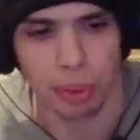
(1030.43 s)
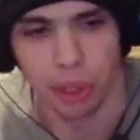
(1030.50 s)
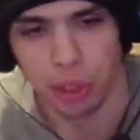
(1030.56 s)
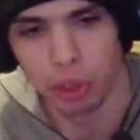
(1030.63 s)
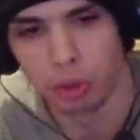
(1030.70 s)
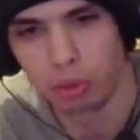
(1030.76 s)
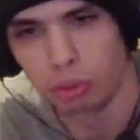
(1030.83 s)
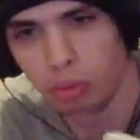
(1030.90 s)
pretty
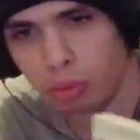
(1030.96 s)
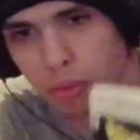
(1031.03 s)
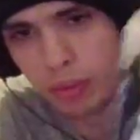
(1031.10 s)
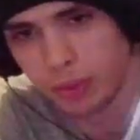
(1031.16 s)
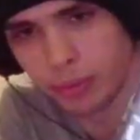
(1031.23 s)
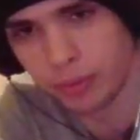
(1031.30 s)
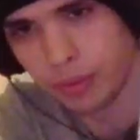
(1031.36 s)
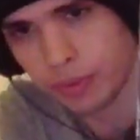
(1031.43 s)
cool.
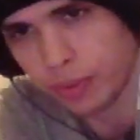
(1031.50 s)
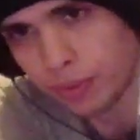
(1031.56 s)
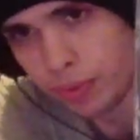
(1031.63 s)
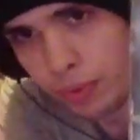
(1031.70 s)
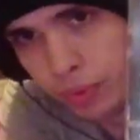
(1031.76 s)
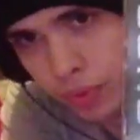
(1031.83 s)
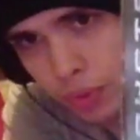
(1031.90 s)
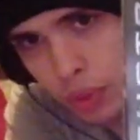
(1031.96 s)

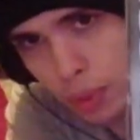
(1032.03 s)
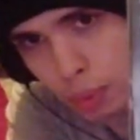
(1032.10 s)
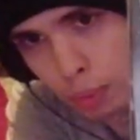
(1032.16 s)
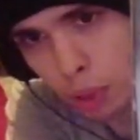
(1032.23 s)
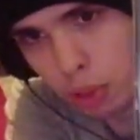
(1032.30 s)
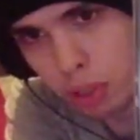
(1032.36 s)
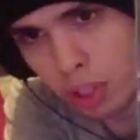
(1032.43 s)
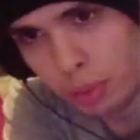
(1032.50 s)

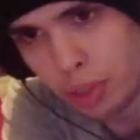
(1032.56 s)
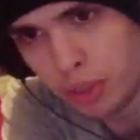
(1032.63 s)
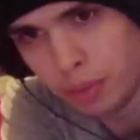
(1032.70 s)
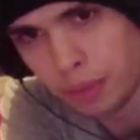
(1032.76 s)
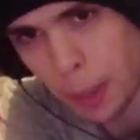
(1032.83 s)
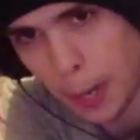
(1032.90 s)
Burst limit.